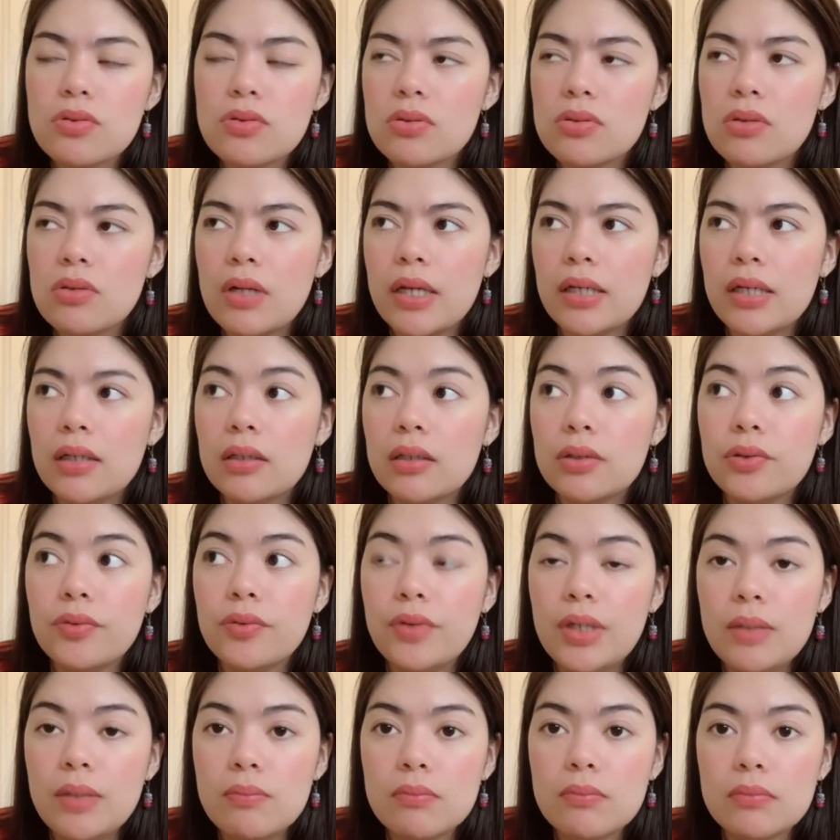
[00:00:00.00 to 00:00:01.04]
like a
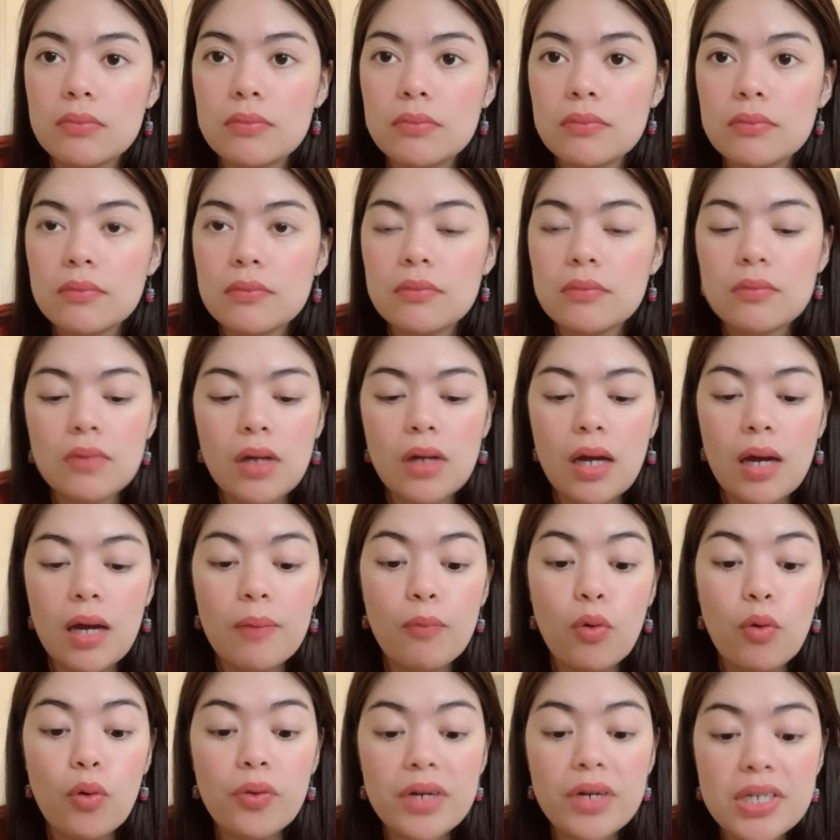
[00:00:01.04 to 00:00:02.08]
cream, um,
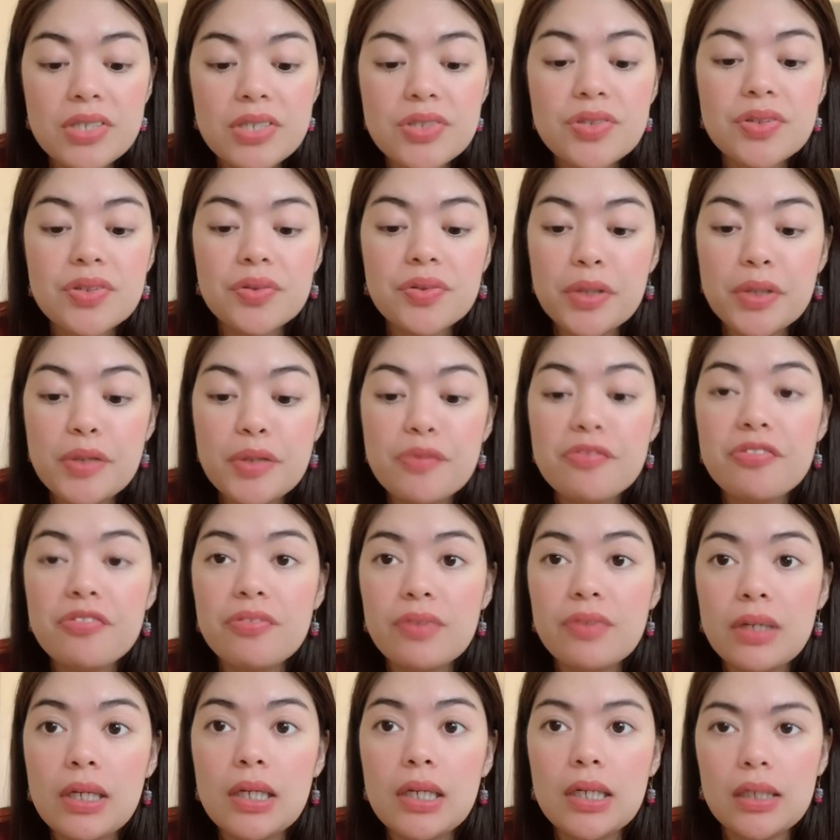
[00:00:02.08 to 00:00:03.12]
orange cream
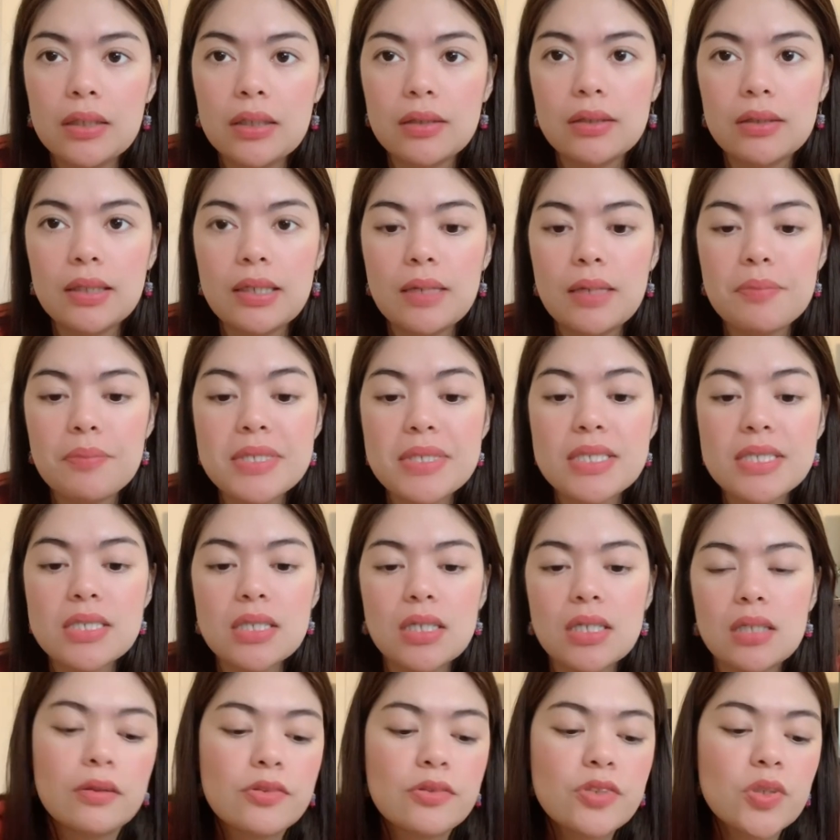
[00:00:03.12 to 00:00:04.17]
feeling in a
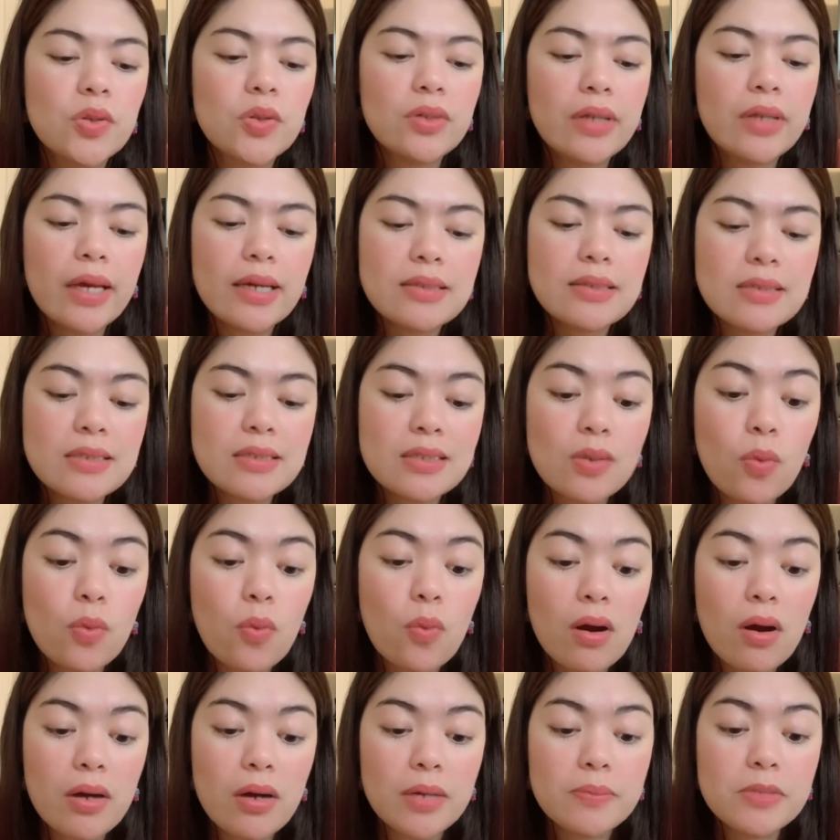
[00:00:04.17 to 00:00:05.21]
biscuit. So next is a
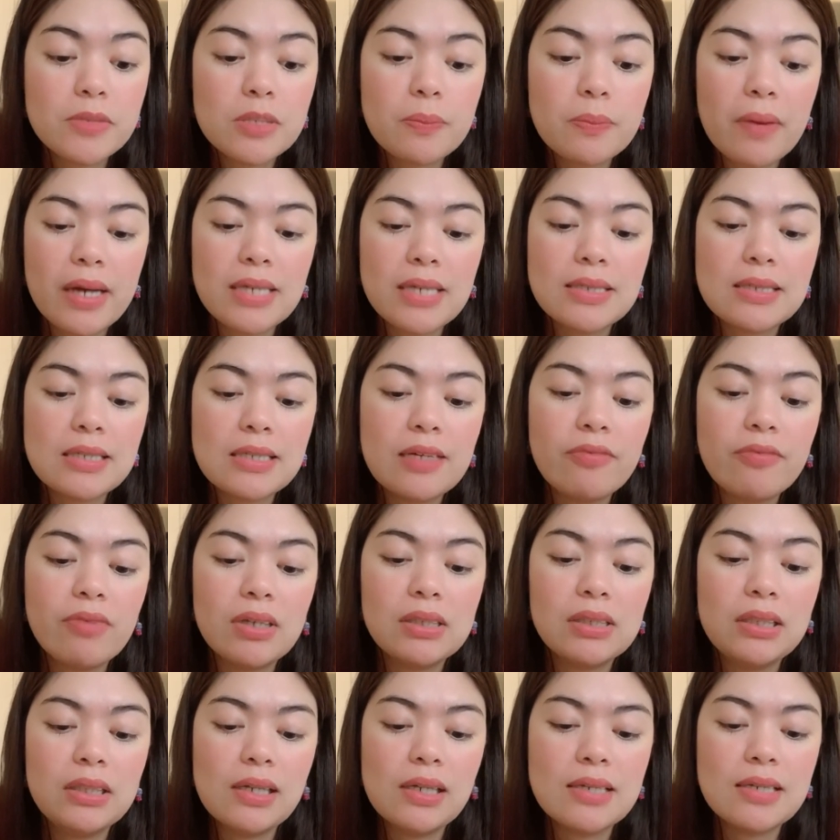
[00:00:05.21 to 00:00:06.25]
warm, spicy
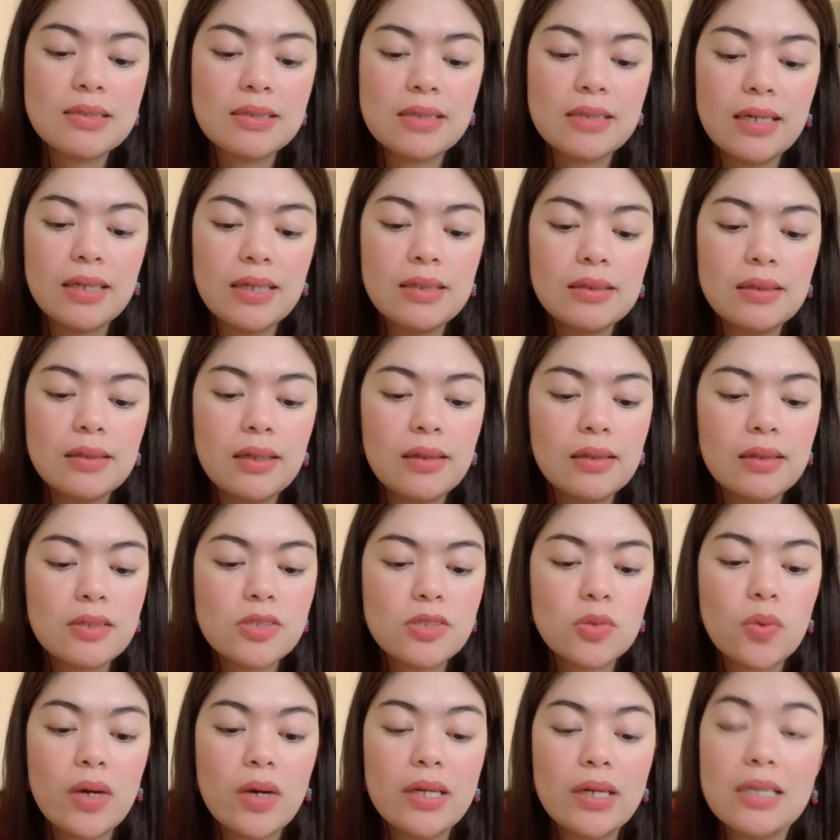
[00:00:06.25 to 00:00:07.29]
vanilla scent. And this
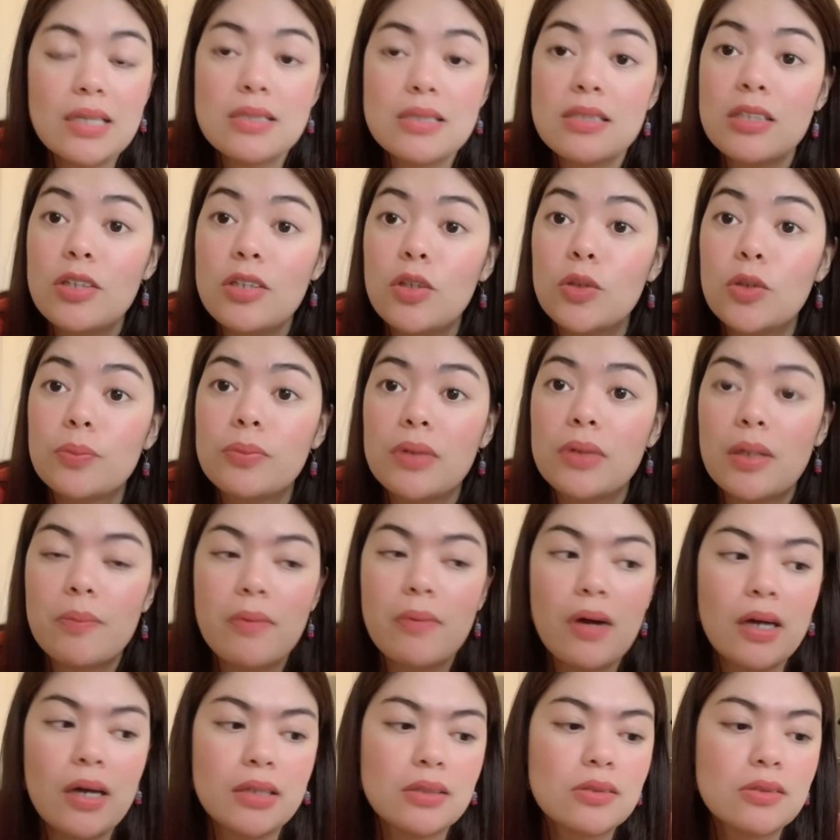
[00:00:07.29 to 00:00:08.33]
one is Joop! Le
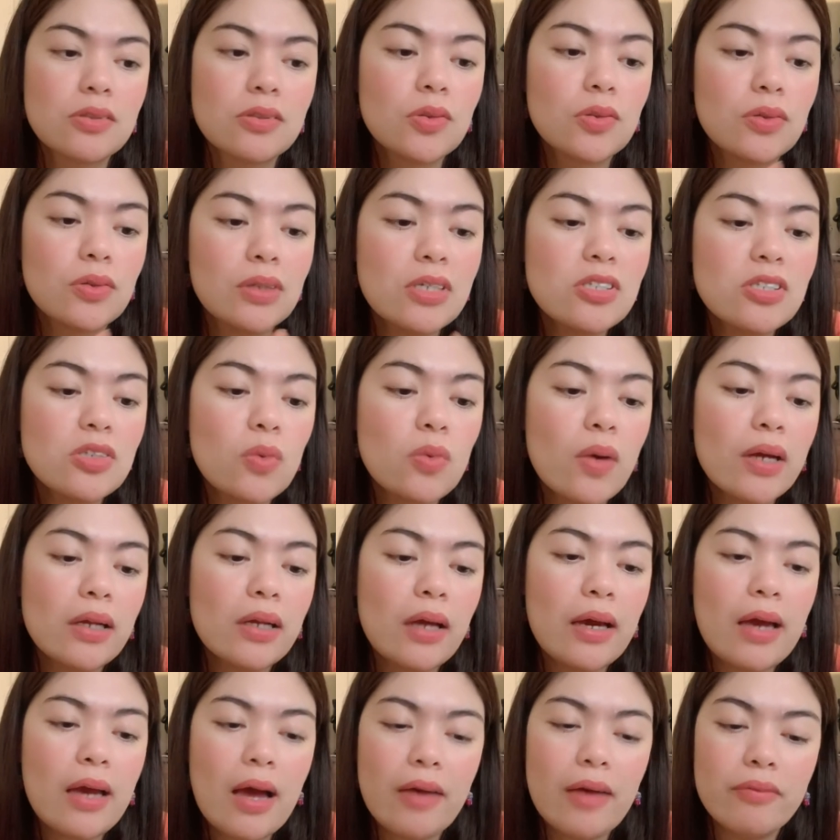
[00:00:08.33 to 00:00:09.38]
Bain. So this one,
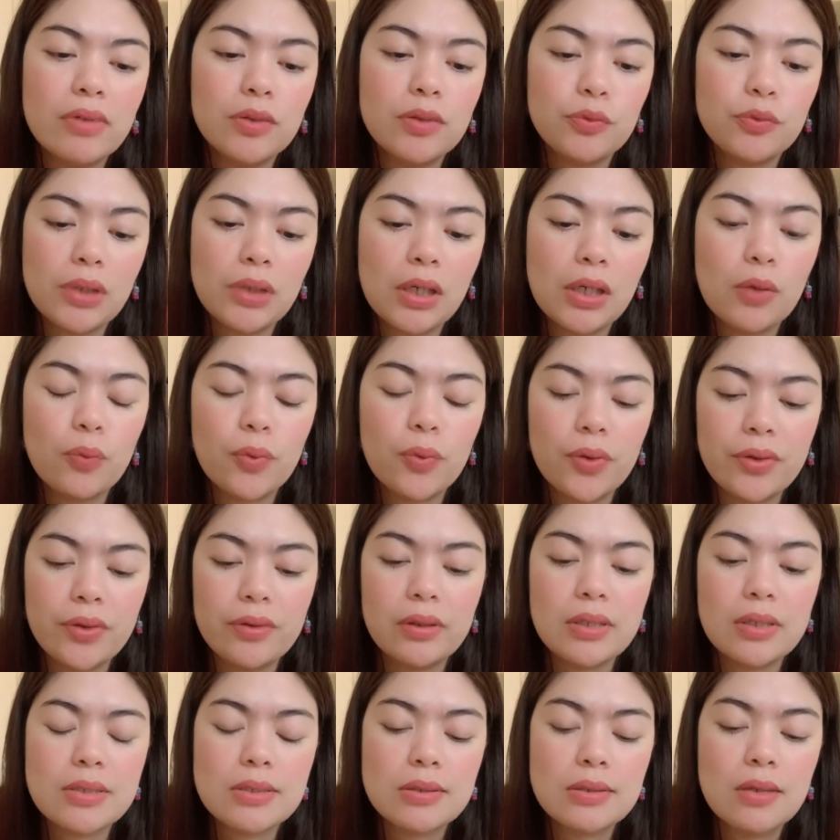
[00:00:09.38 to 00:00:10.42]
I haven't really worn
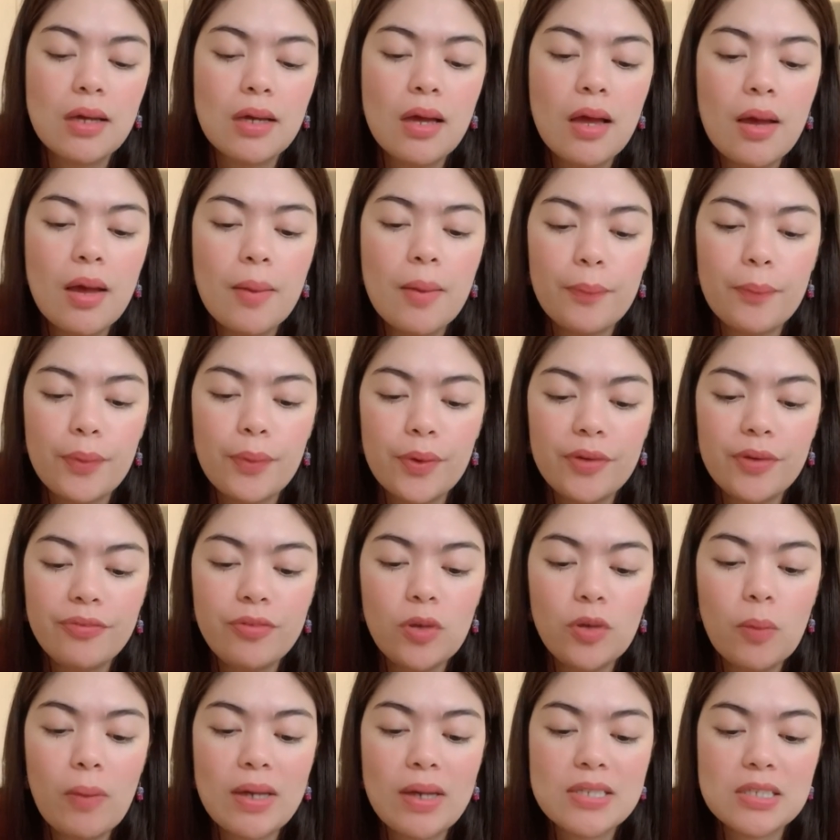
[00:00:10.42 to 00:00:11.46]
this
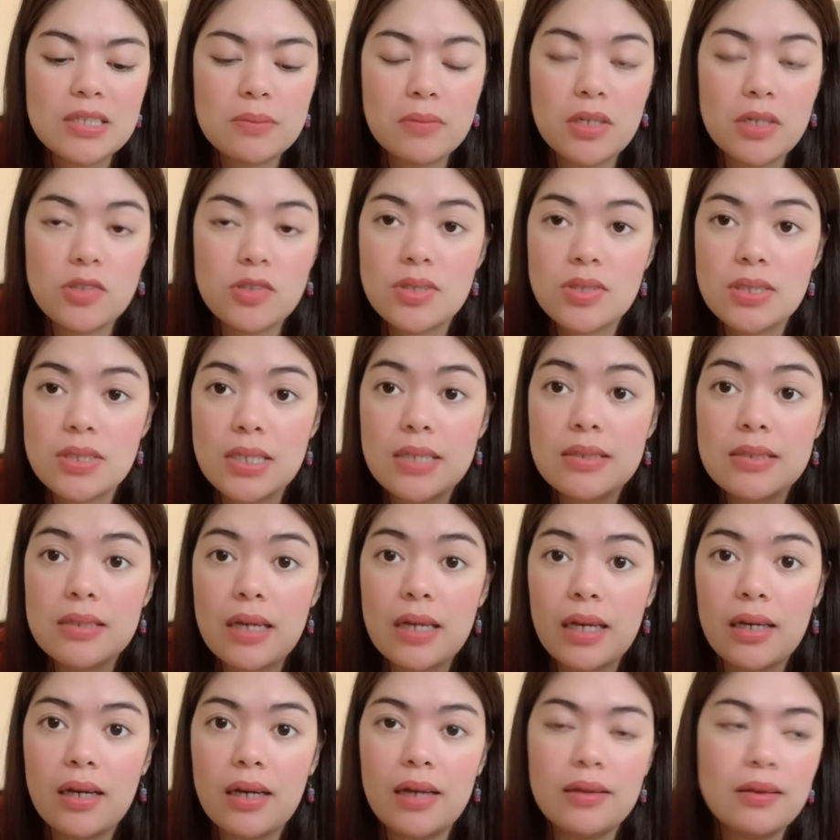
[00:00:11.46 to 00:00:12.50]
perfume as much since I
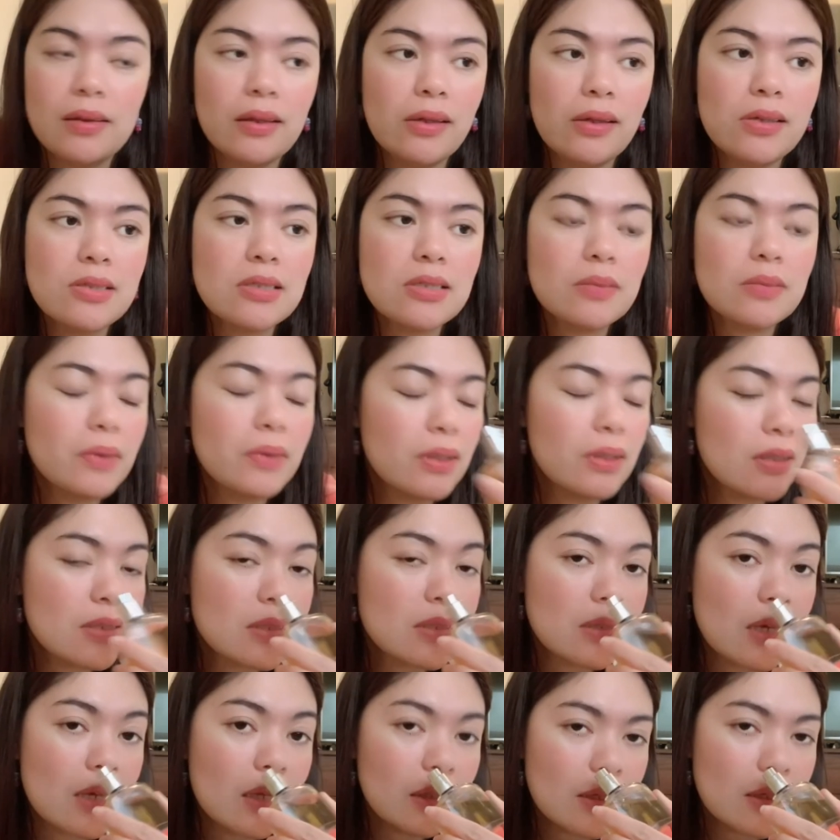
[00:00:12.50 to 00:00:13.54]
got this. But the
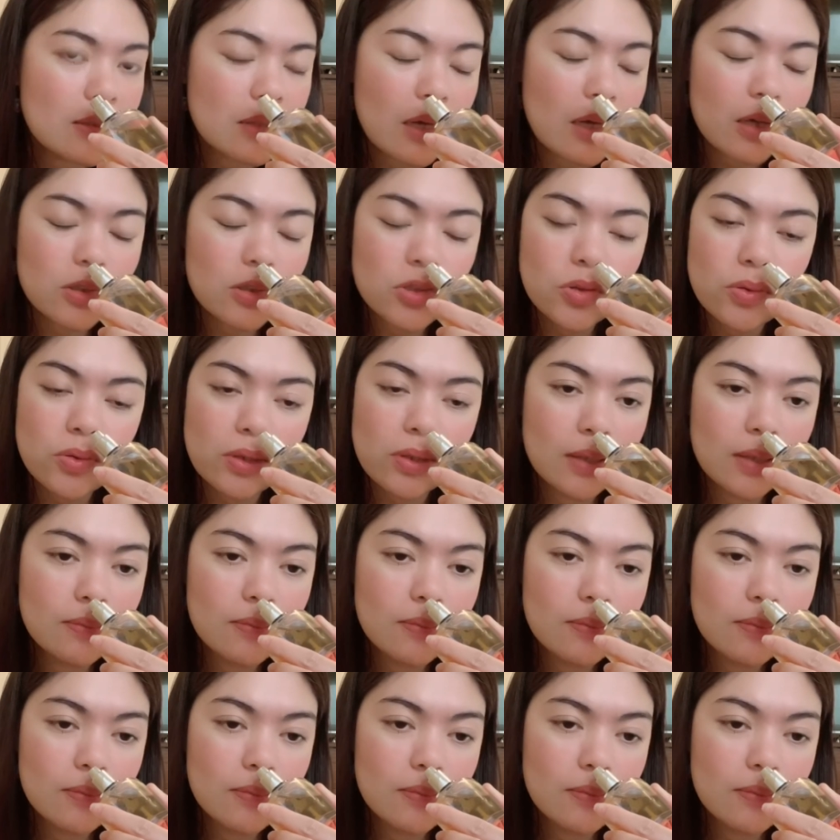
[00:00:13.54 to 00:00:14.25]
scent is actually